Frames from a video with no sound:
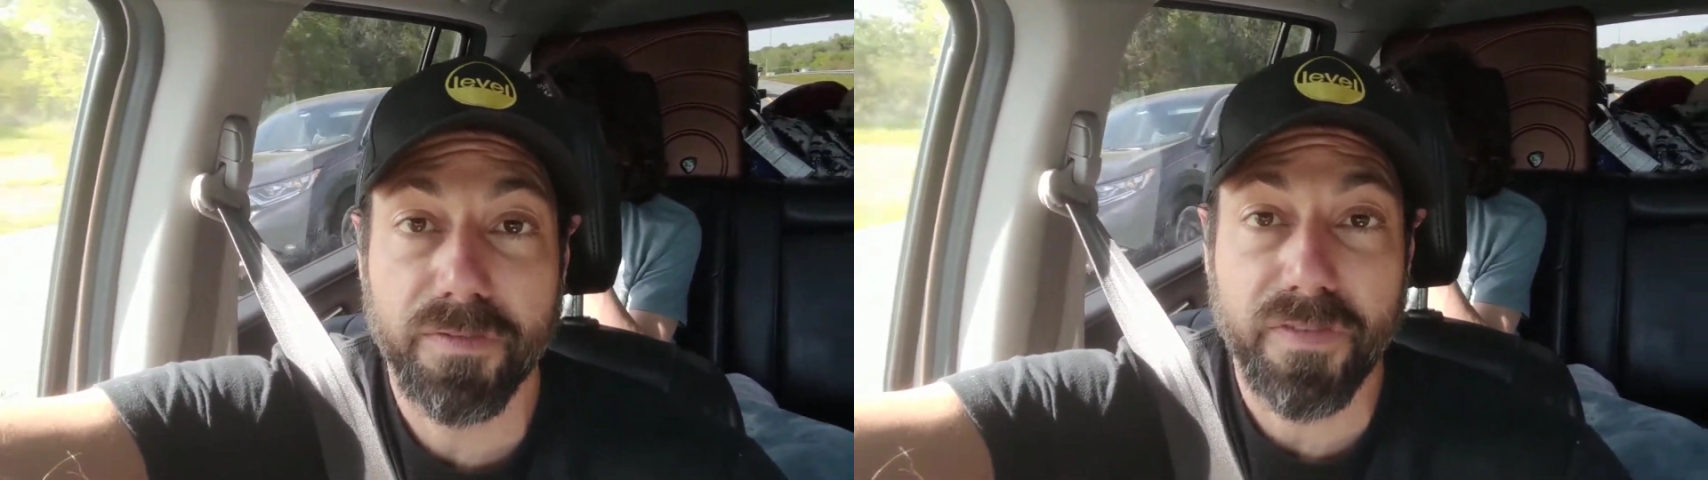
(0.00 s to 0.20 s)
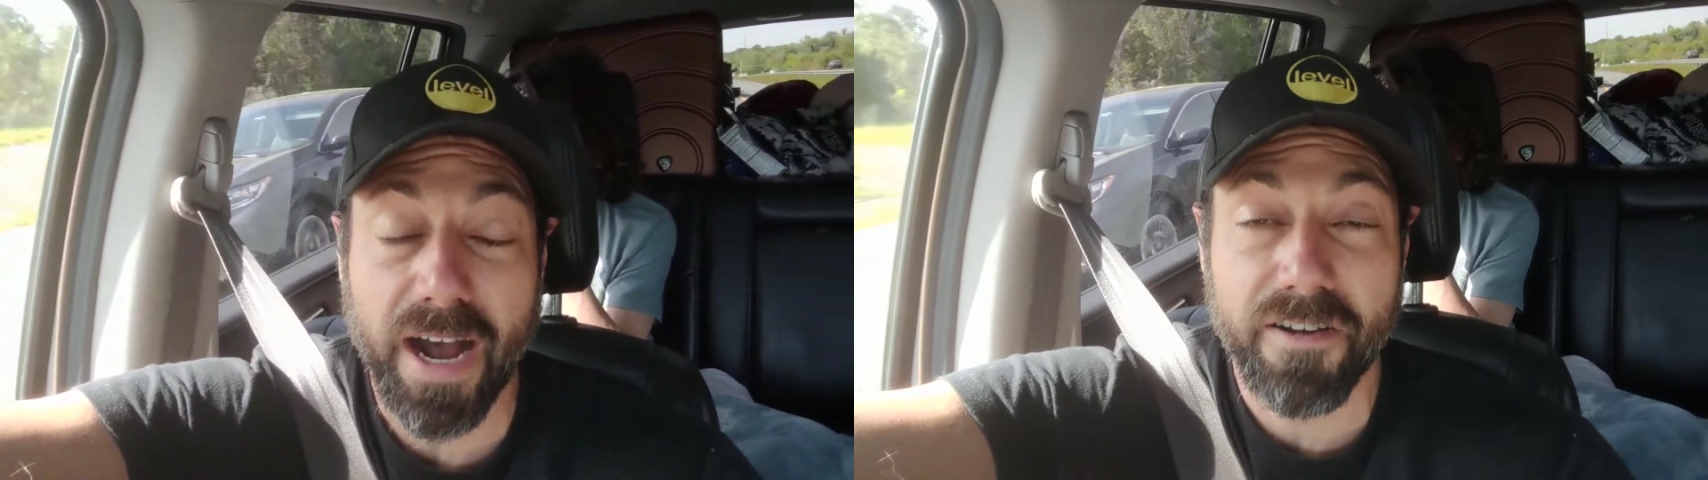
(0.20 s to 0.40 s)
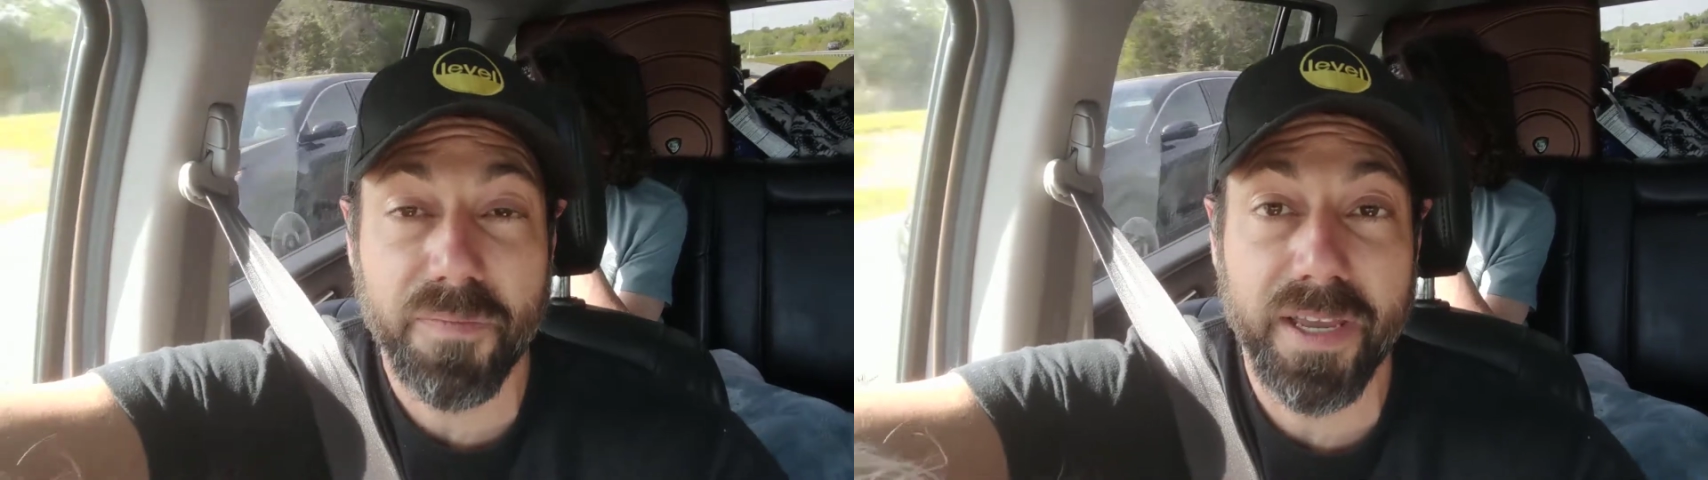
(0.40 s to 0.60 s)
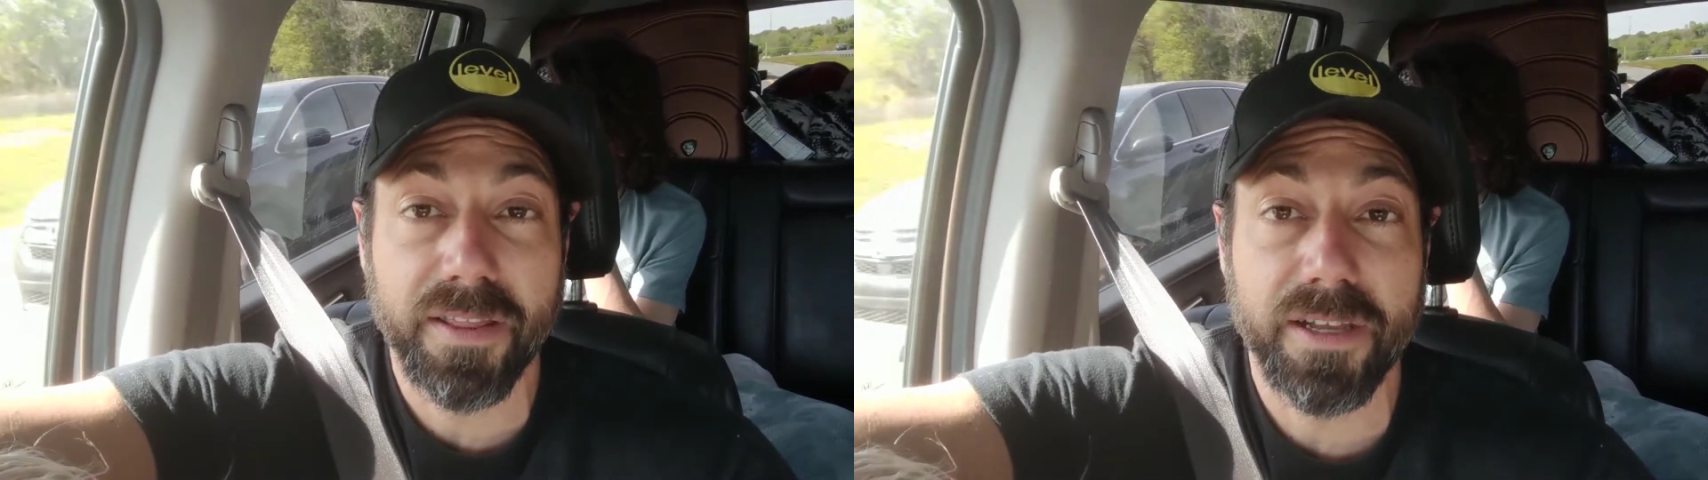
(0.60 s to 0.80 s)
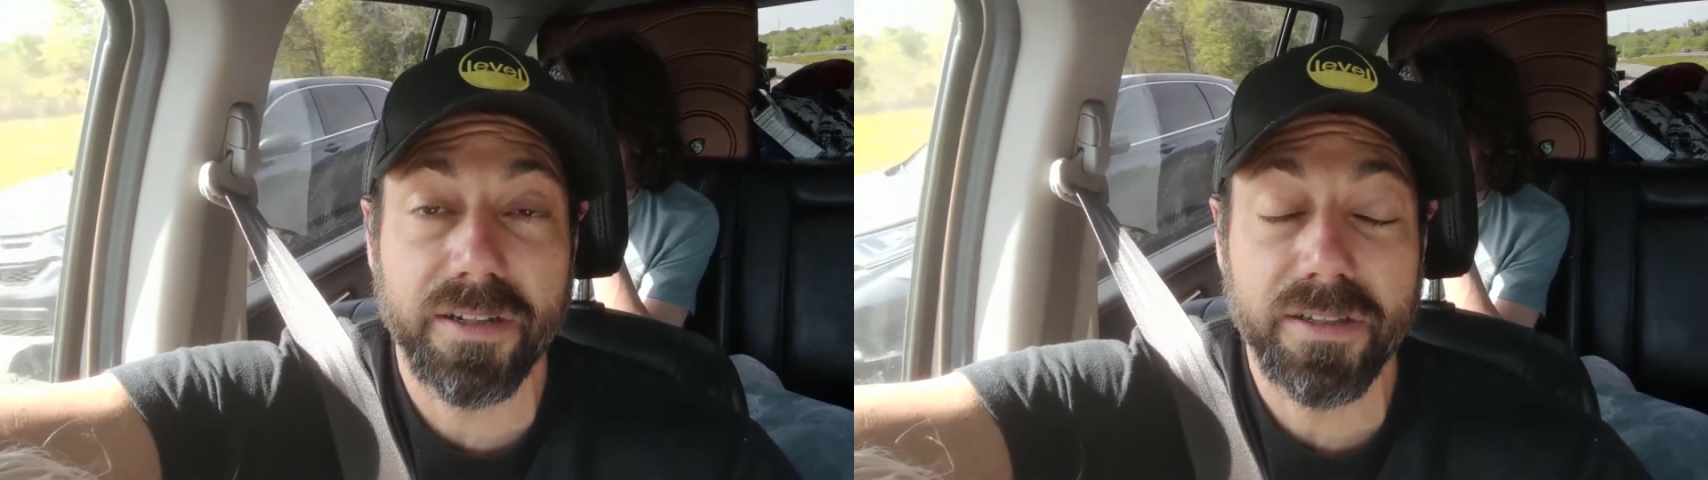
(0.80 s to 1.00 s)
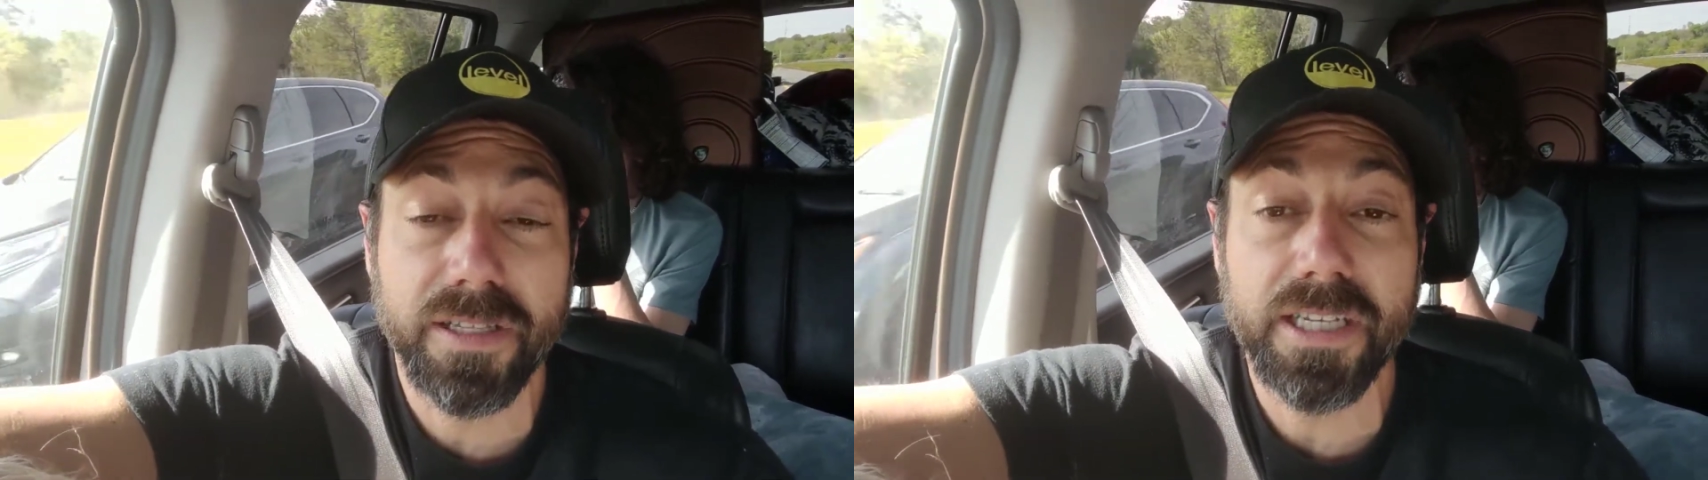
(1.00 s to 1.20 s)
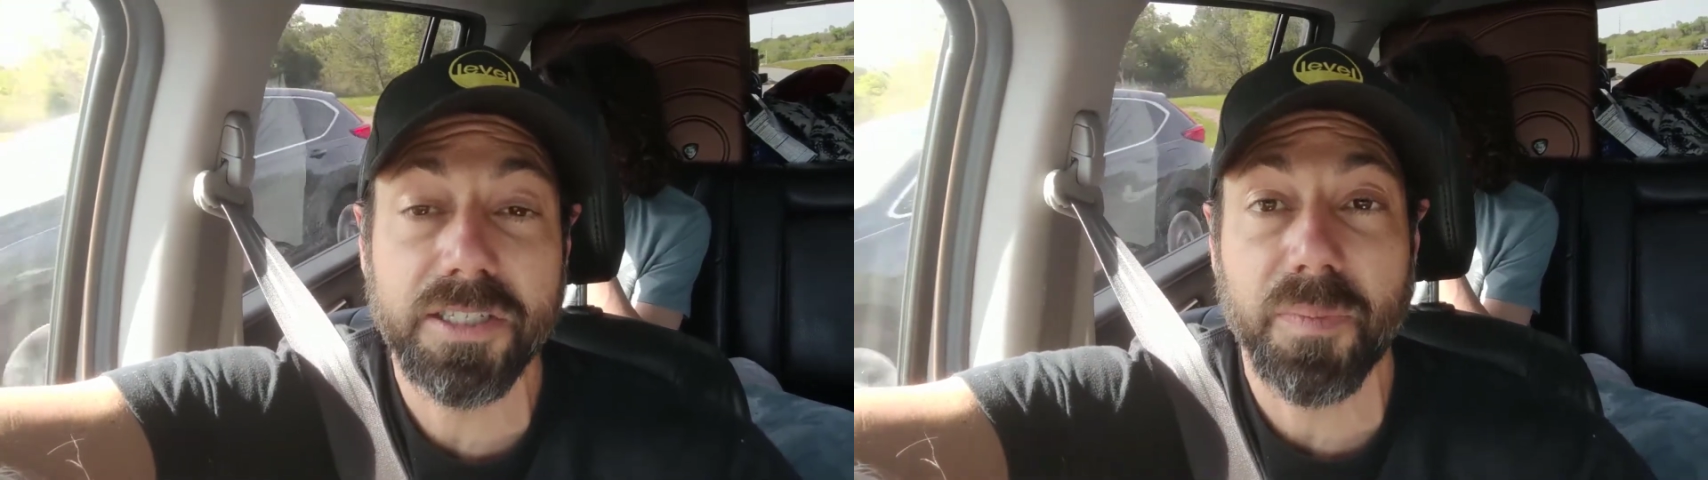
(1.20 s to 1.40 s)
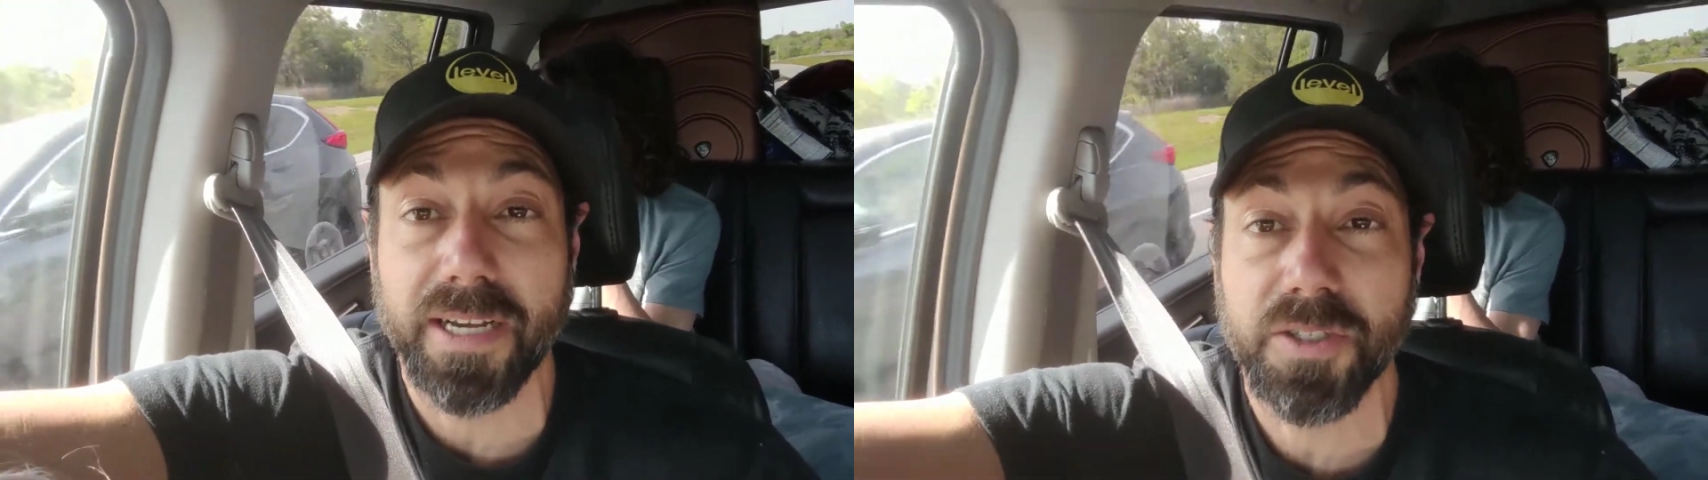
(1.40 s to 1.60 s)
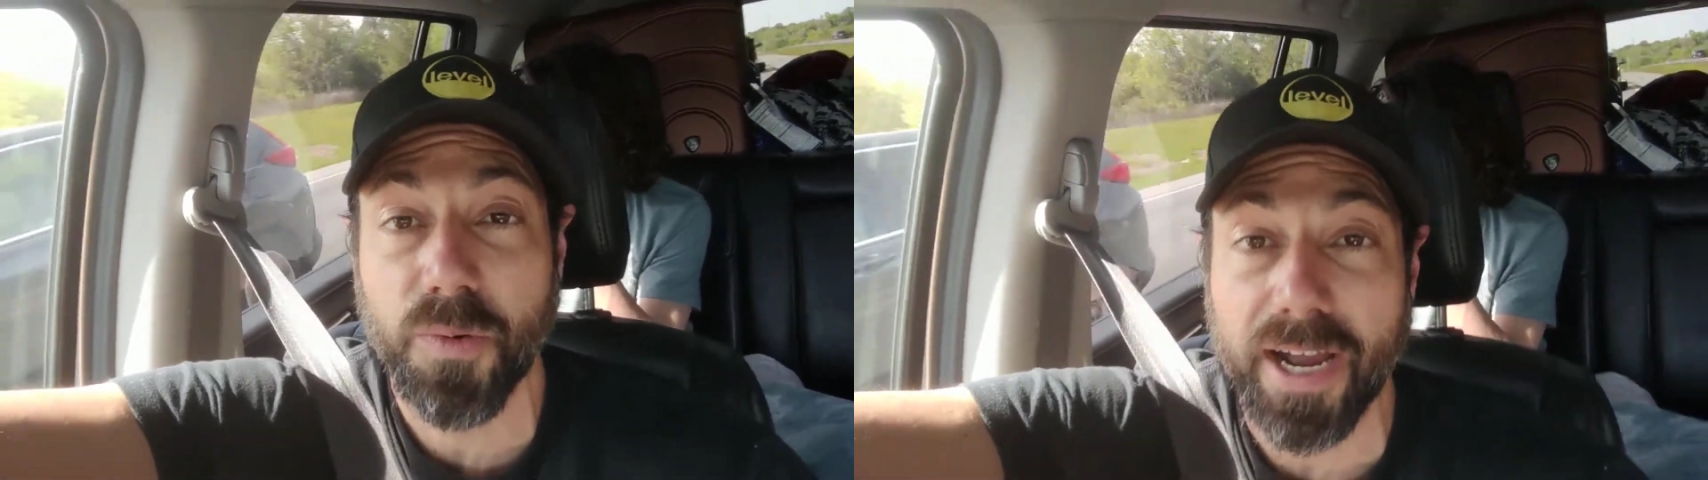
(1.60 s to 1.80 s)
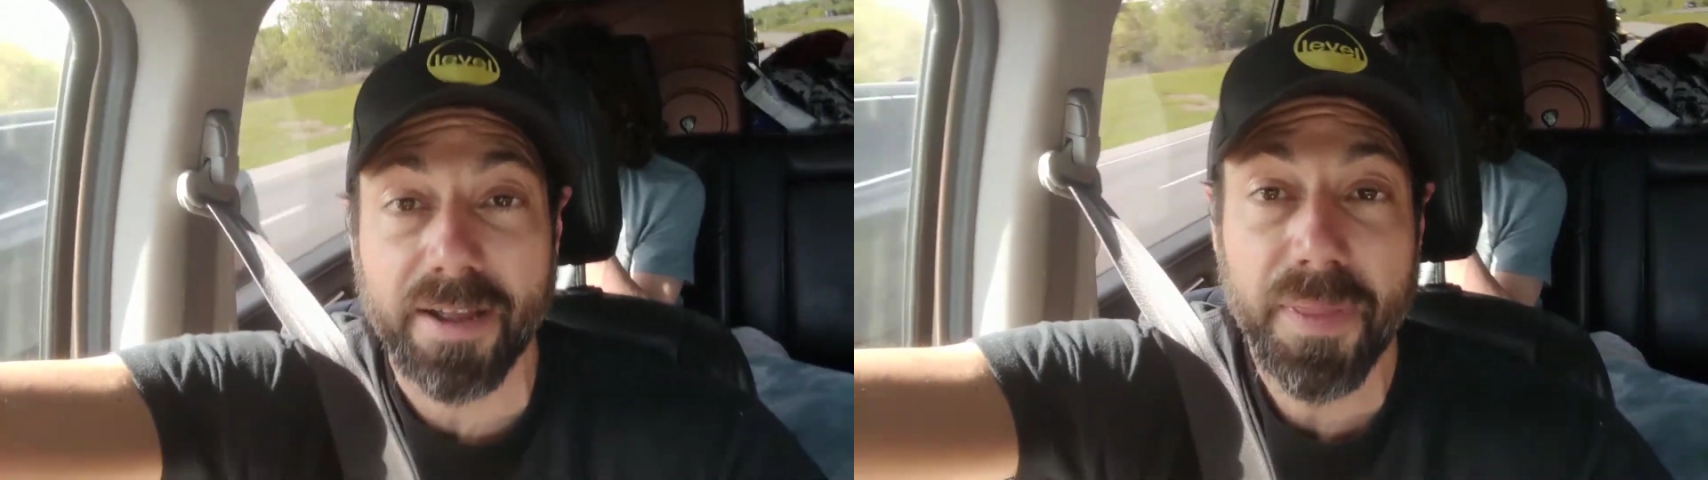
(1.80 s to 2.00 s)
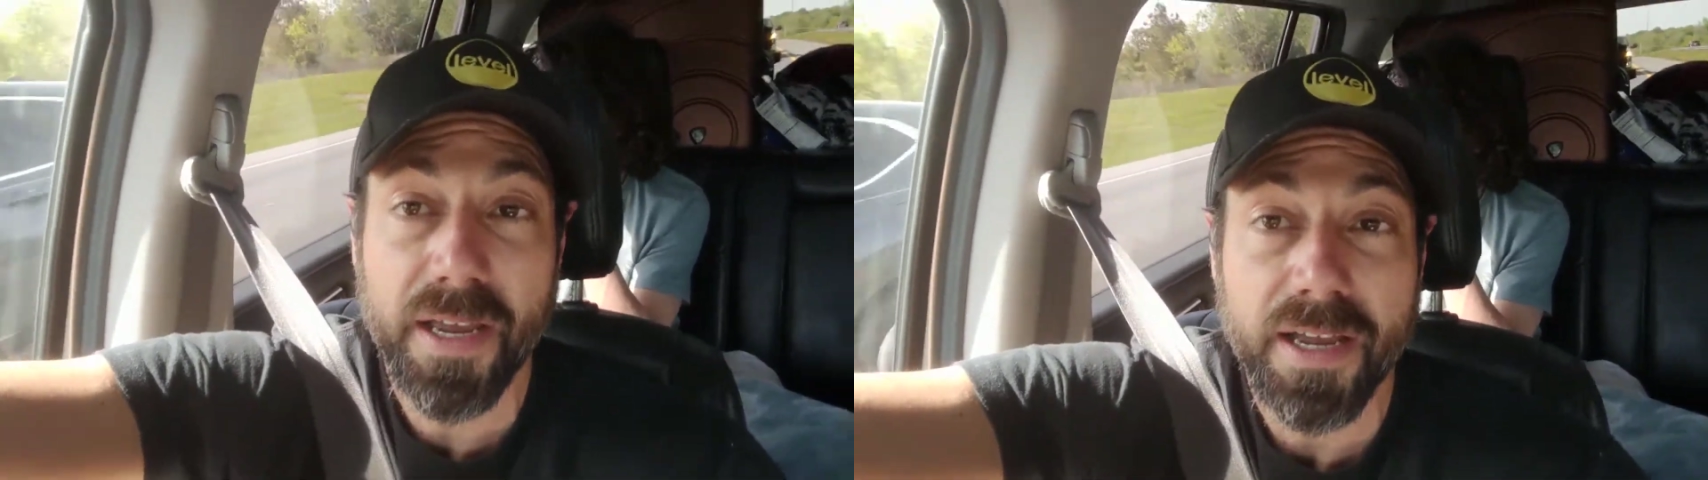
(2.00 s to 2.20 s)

5 being the least best way.